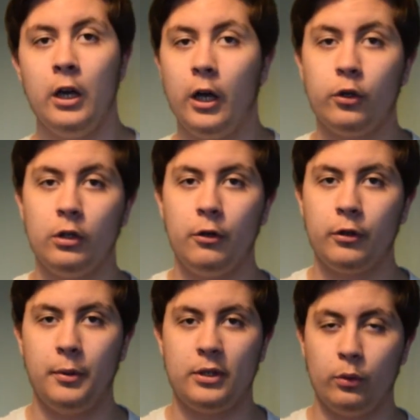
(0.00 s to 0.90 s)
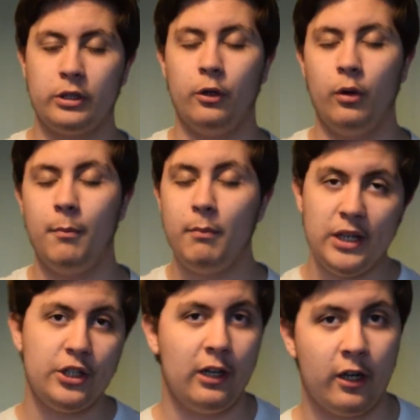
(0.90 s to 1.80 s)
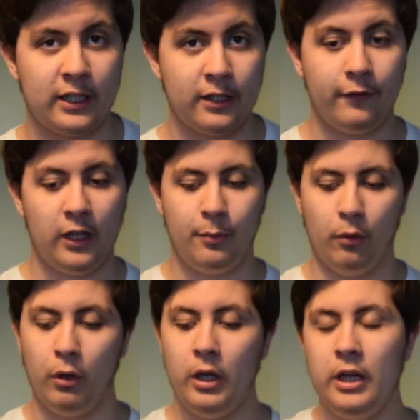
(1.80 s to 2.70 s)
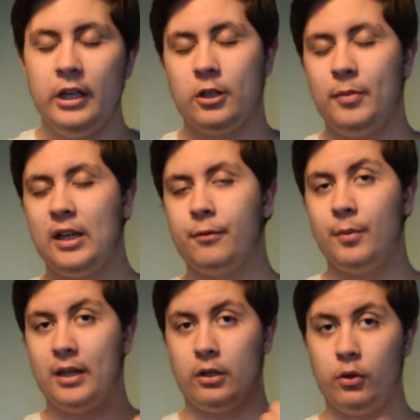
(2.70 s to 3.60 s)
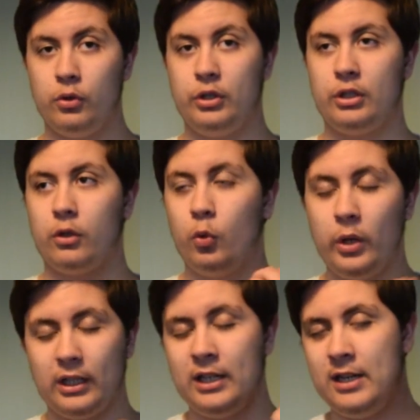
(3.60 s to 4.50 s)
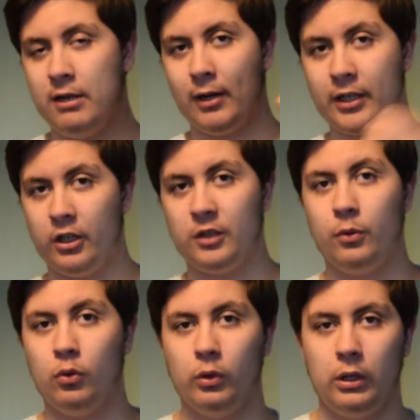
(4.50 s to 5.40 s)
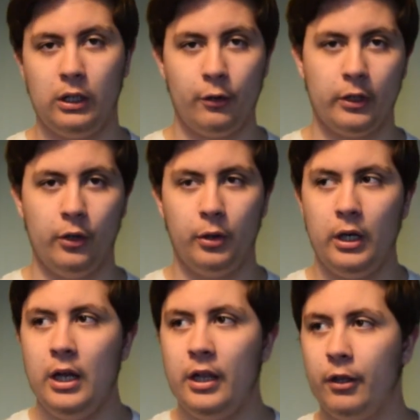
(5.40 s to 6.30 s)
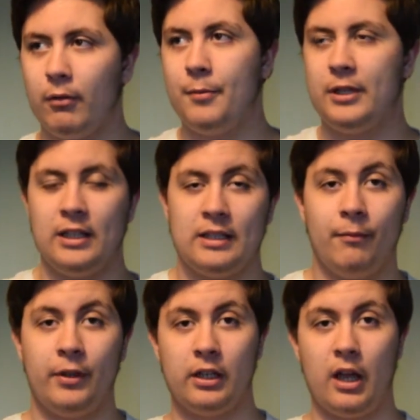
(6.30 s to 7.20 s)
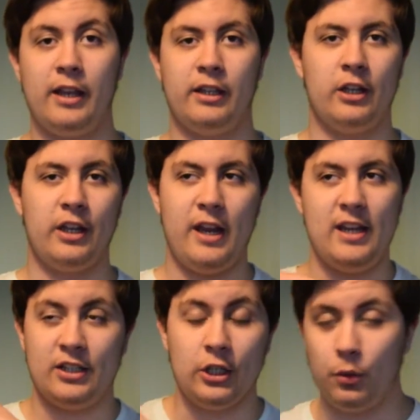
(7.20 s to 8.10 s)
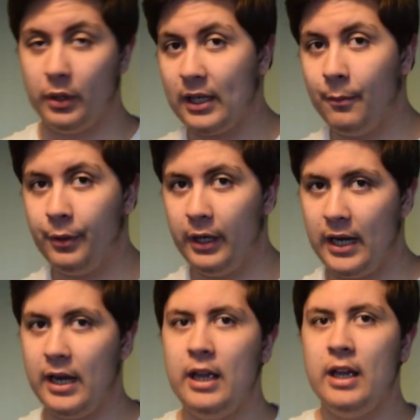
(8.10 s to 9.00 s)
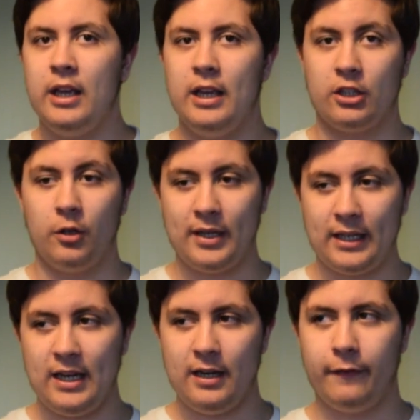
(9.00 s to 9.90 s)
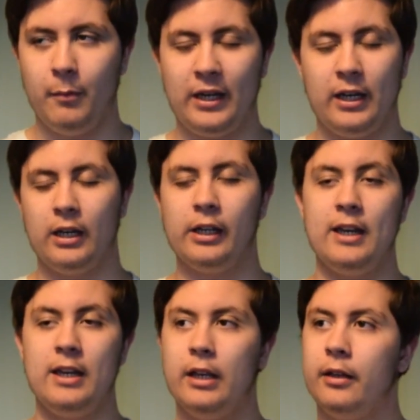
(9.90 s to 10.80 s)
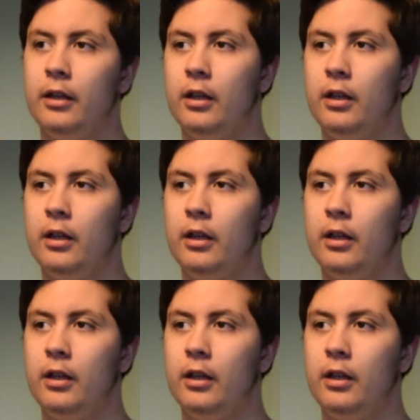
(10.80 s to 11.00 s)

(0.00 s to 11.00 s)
A good logo is also immediately identifiable, so being able to make a good, quickly recognisable logo that represents something that is to do with the company is going to be key for making the